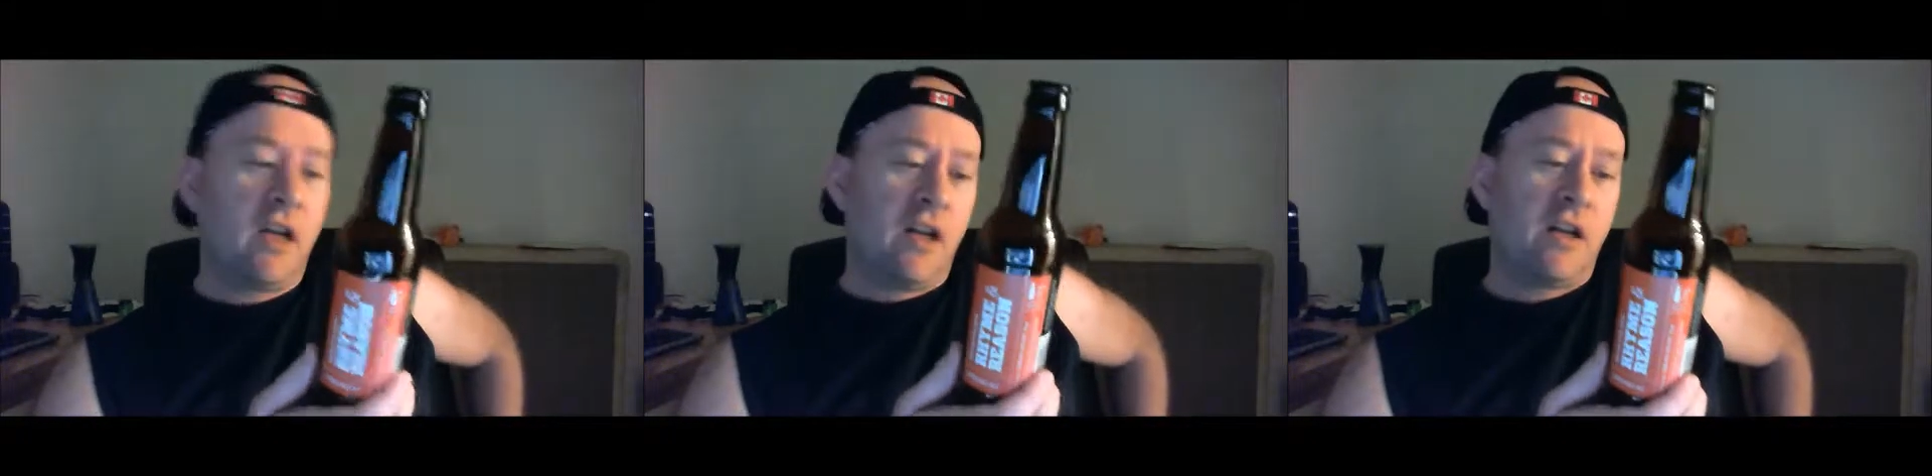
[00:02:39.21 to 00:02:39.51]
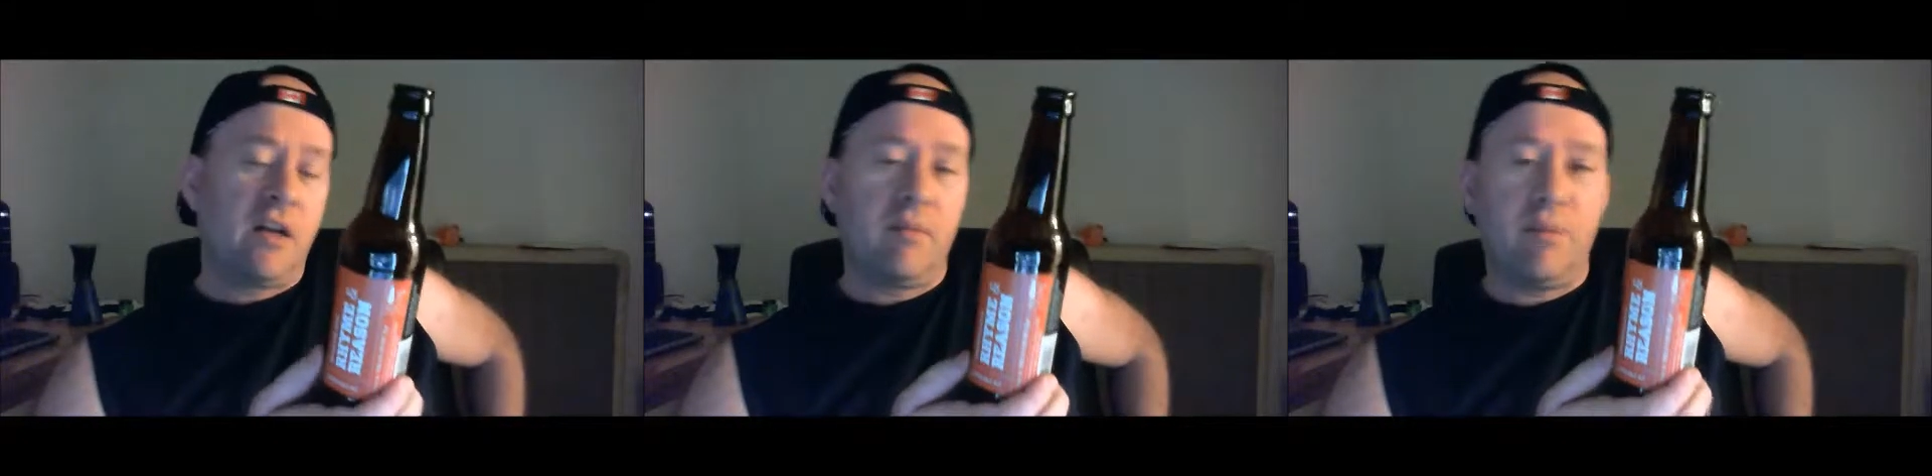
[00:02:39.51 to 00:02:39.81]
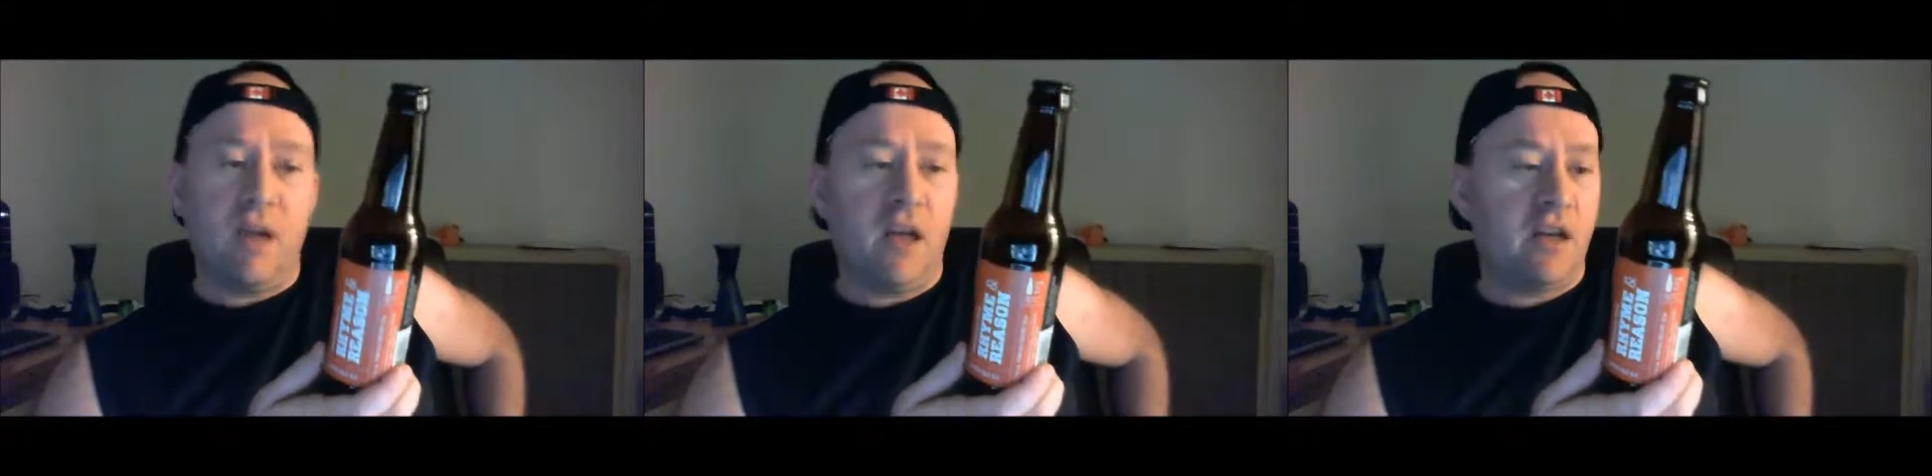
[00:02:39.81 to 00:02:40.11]
some
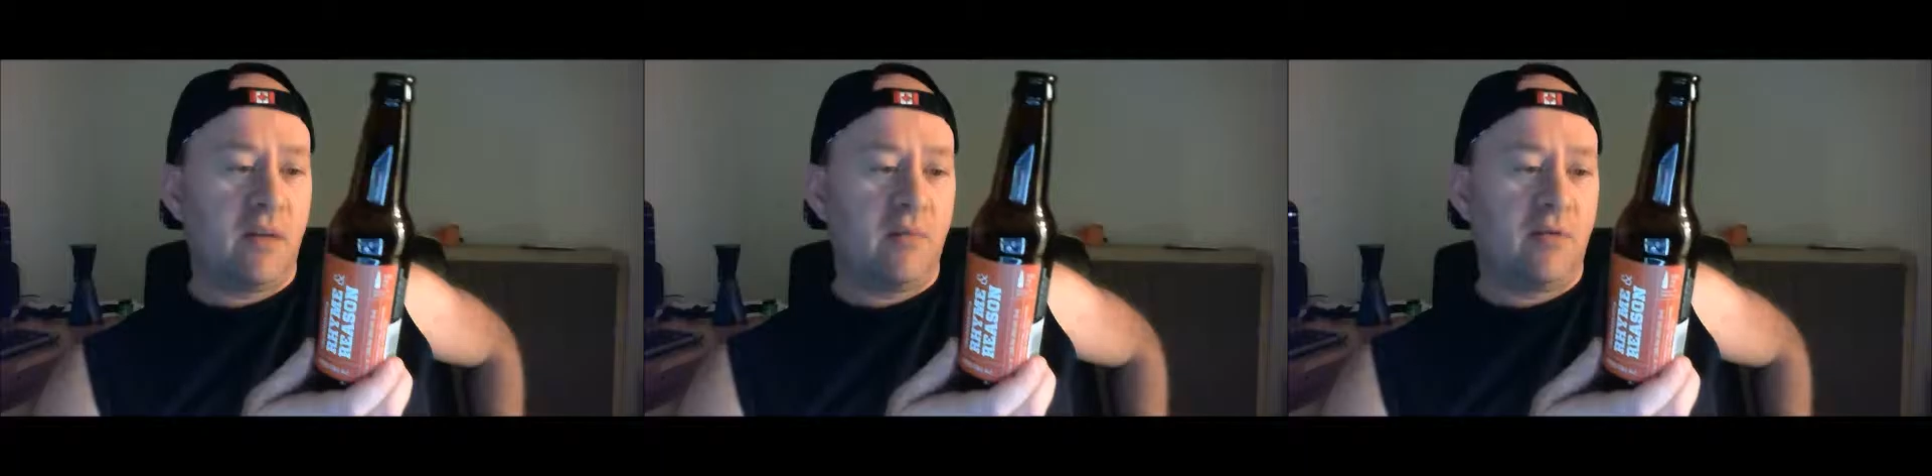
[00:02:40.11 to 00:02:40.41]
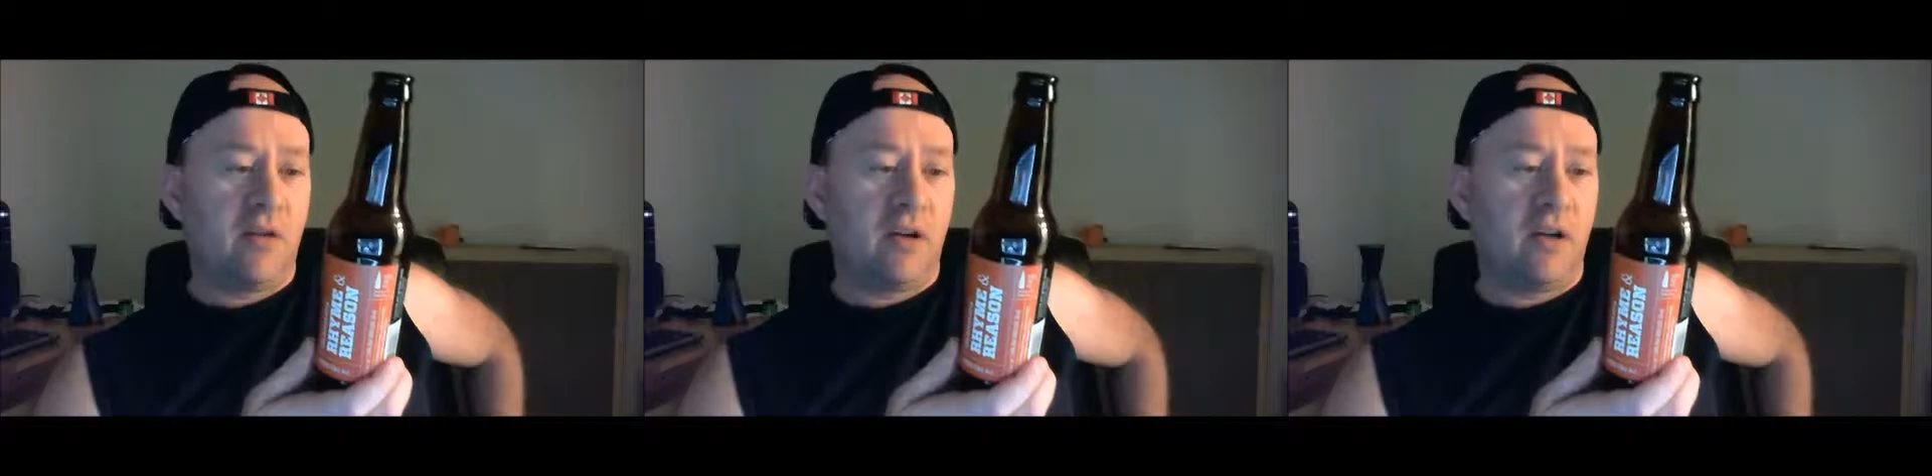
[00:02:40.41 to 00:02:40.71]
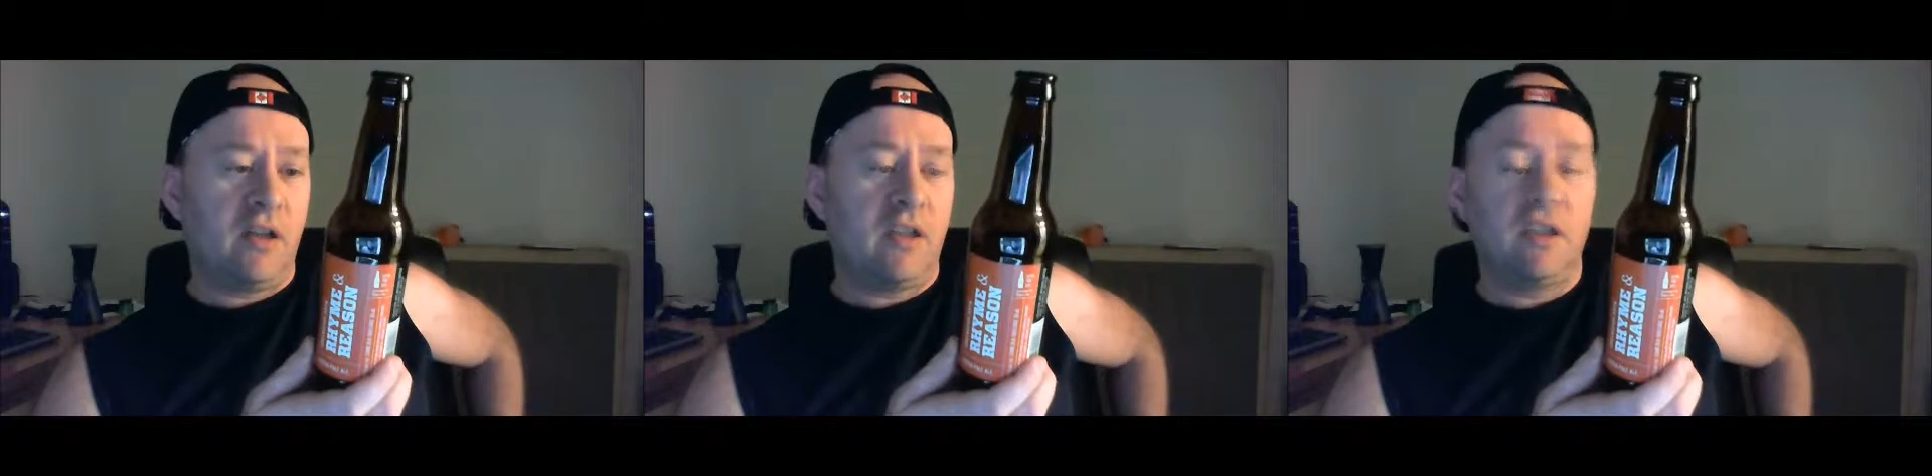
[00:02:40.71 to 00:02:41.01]
paint, some
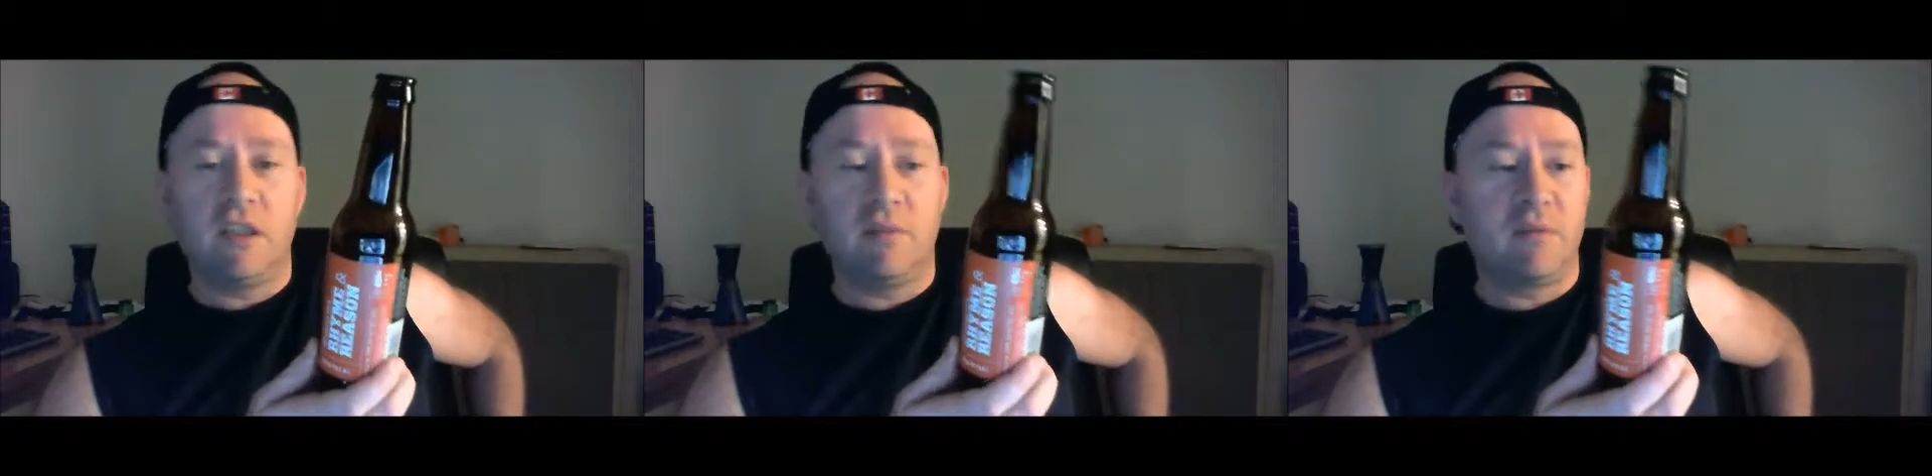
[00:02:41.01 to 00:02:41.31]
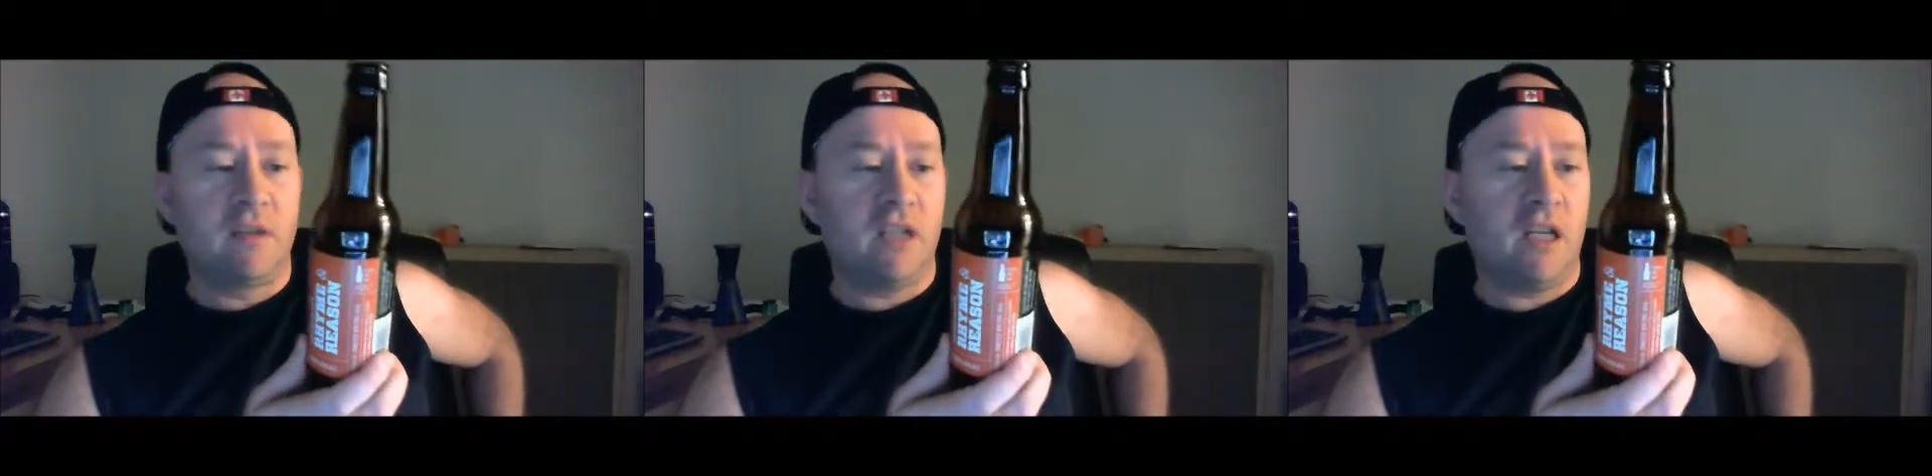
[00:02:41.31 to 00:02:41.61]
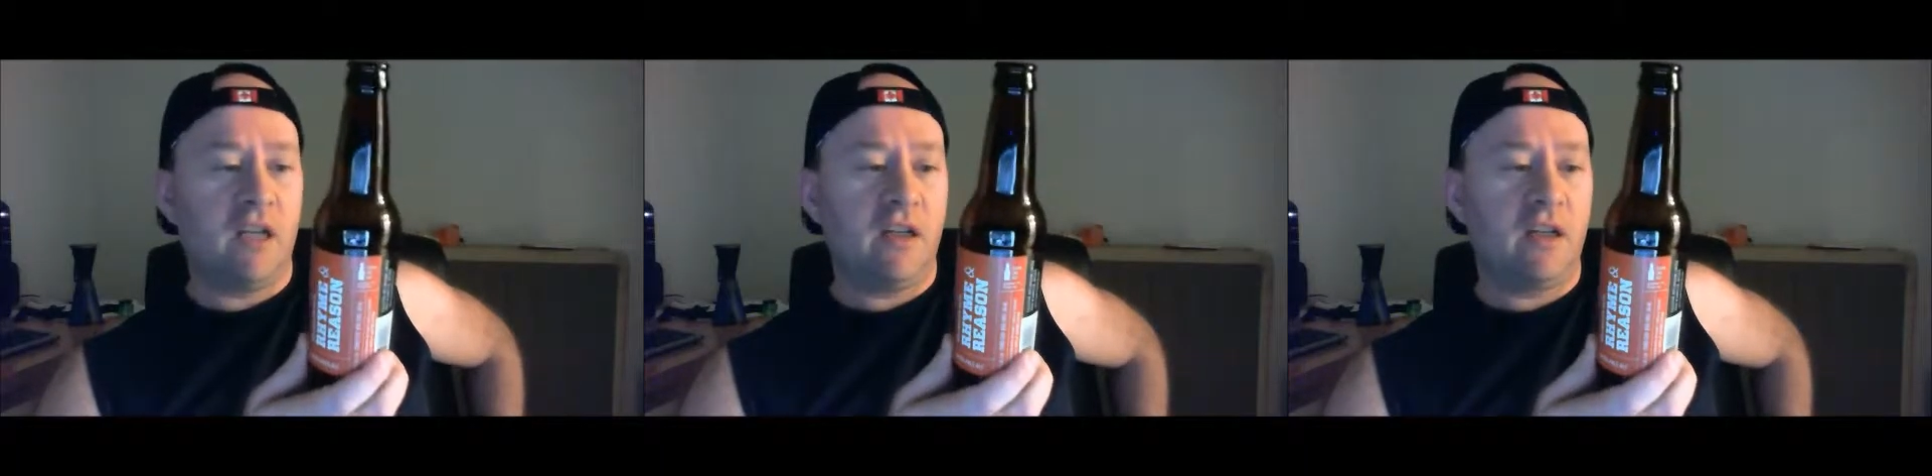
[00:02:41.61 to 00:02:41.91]
draw, some
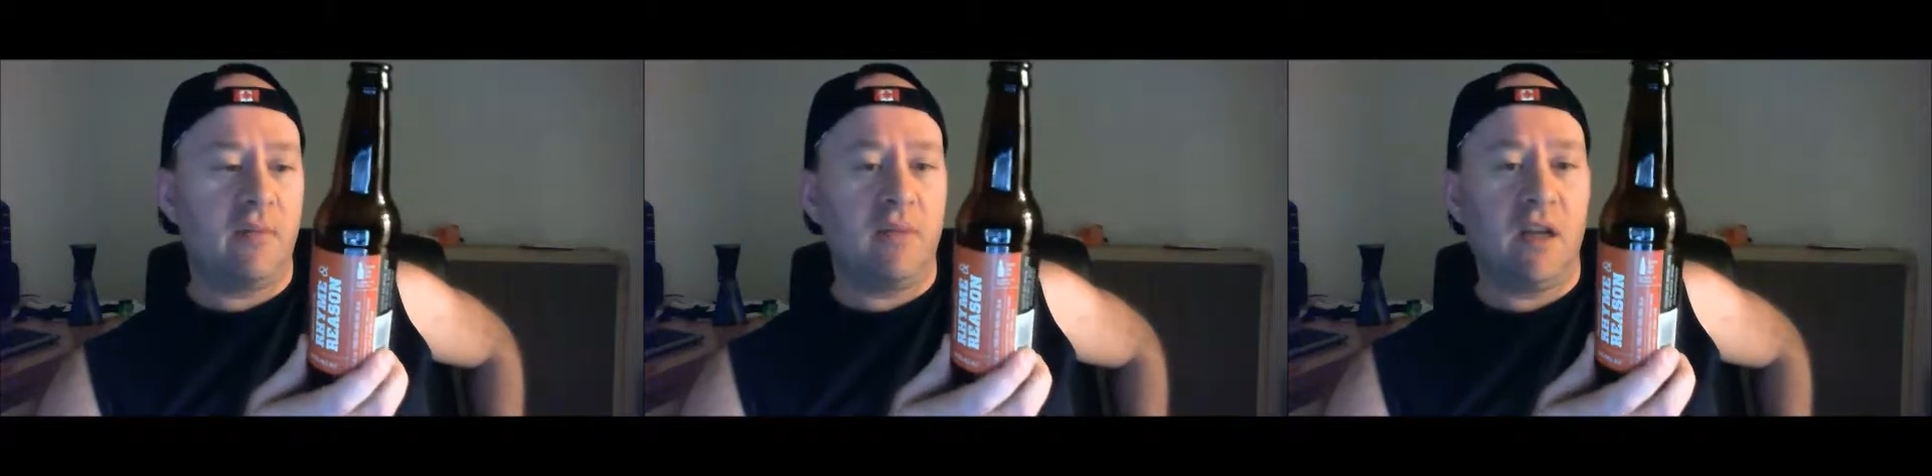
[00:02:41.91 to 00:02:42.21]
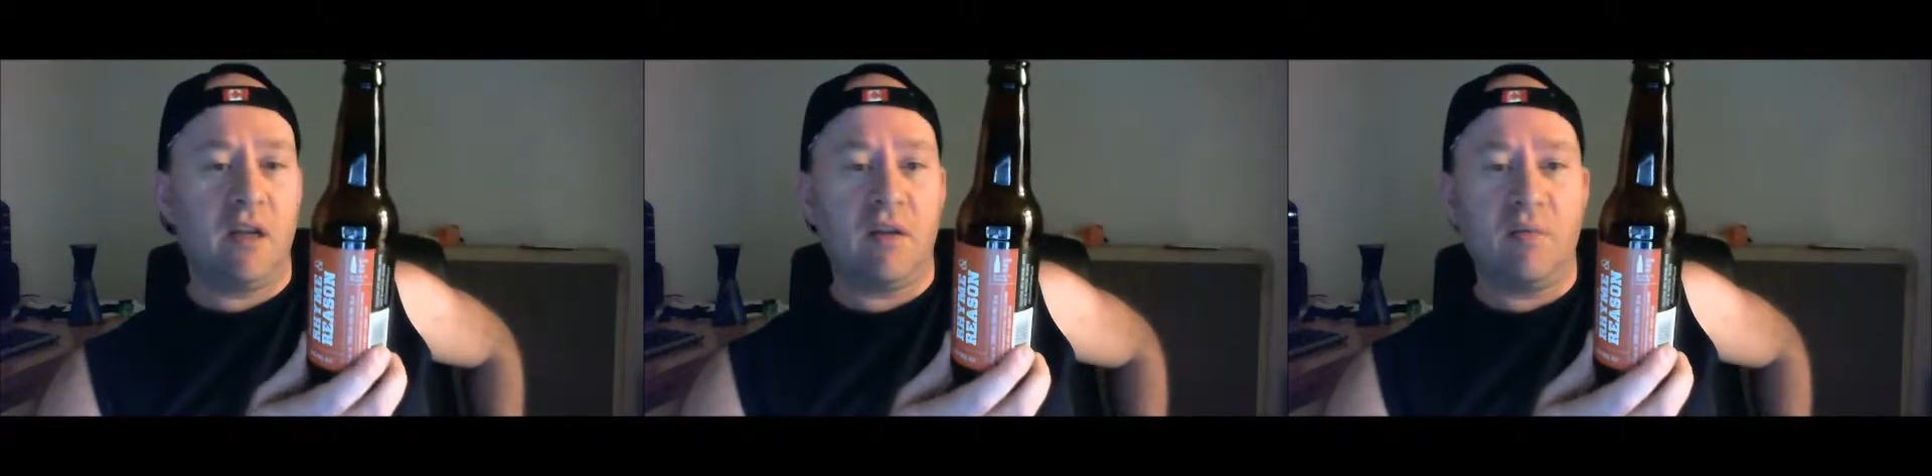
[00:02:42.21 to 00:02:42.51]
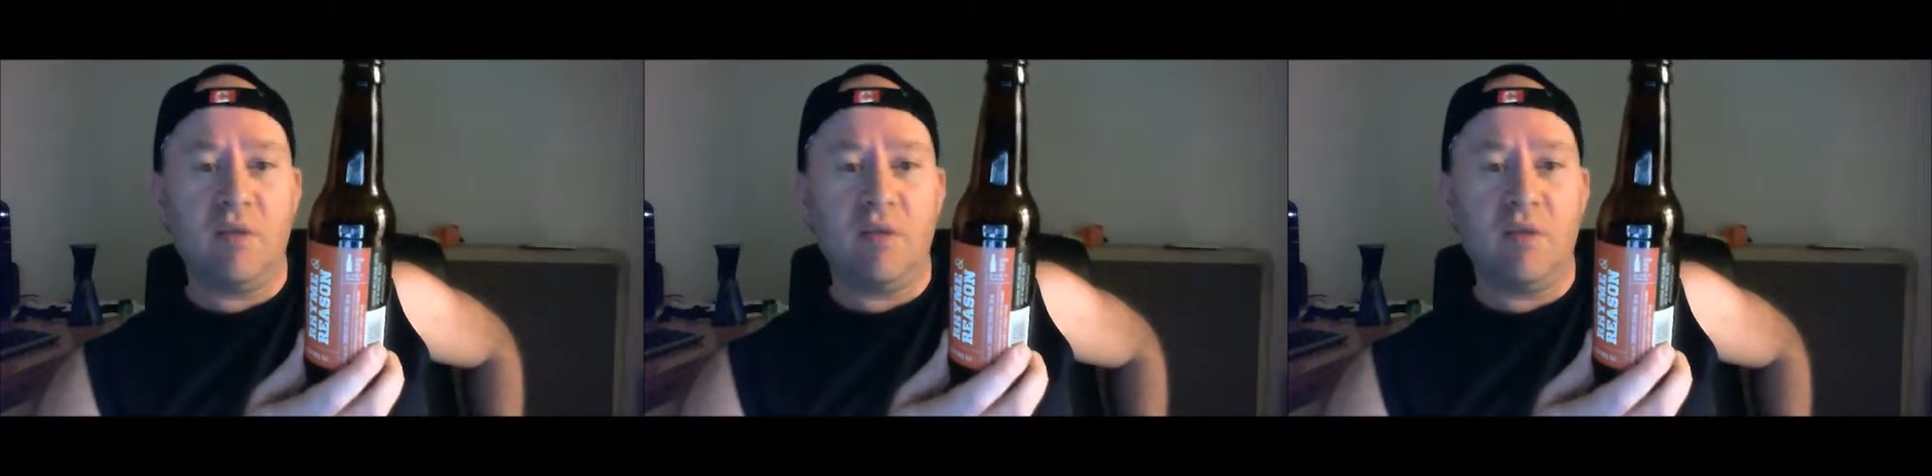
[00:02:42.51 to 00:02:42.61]
sing, some dance.